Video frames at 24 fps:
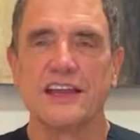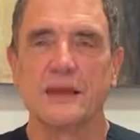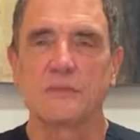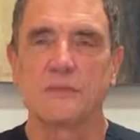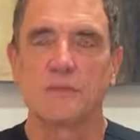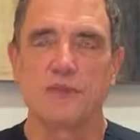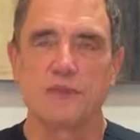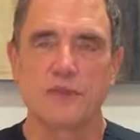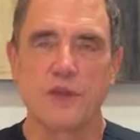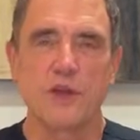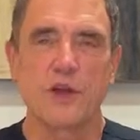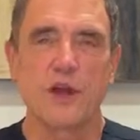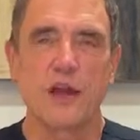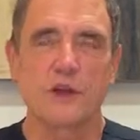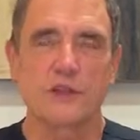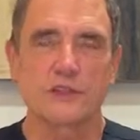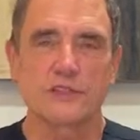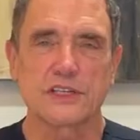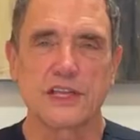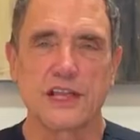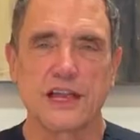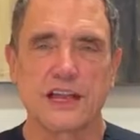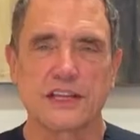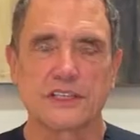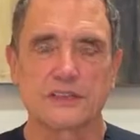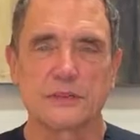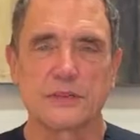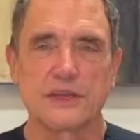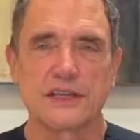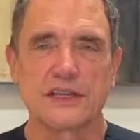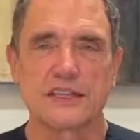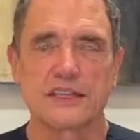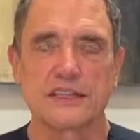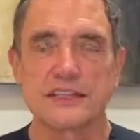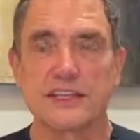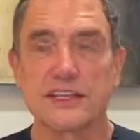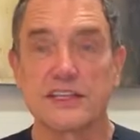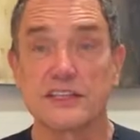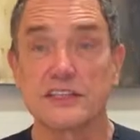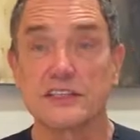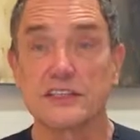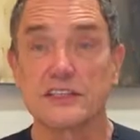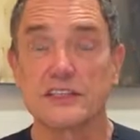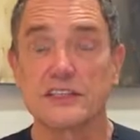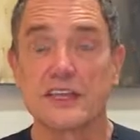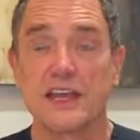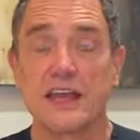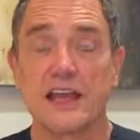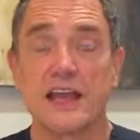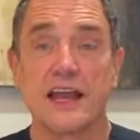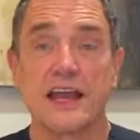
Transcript: And before I was a cosmetic dentist,